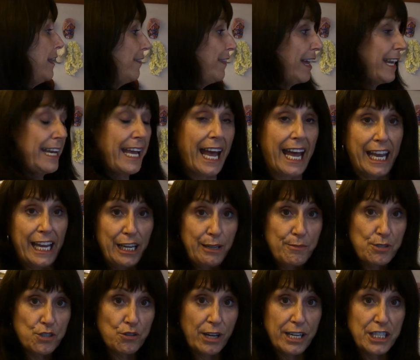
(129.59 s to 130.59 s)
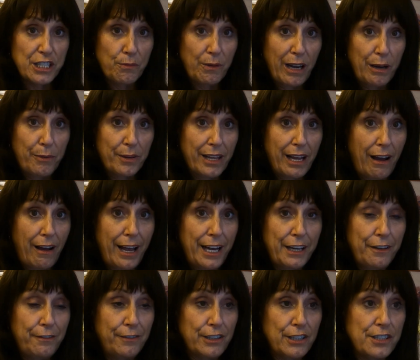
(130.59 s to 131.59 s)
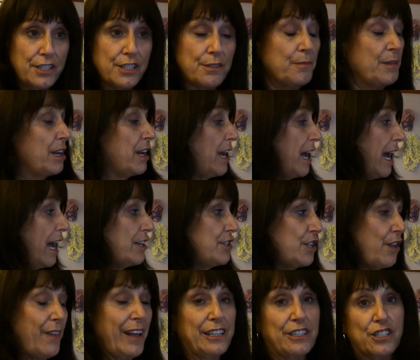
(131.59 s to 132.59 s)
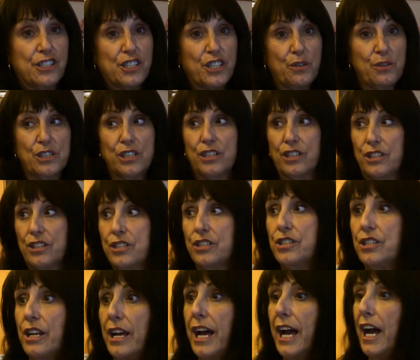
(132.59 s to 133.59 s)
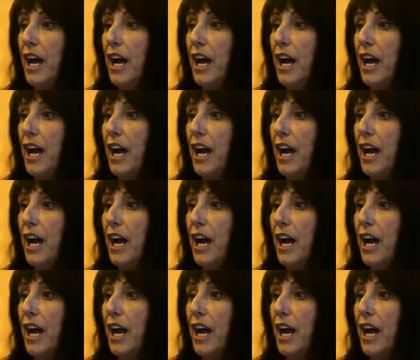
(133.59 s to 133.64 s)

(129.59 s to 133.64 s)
They came straight away without any fuss, so that suited us.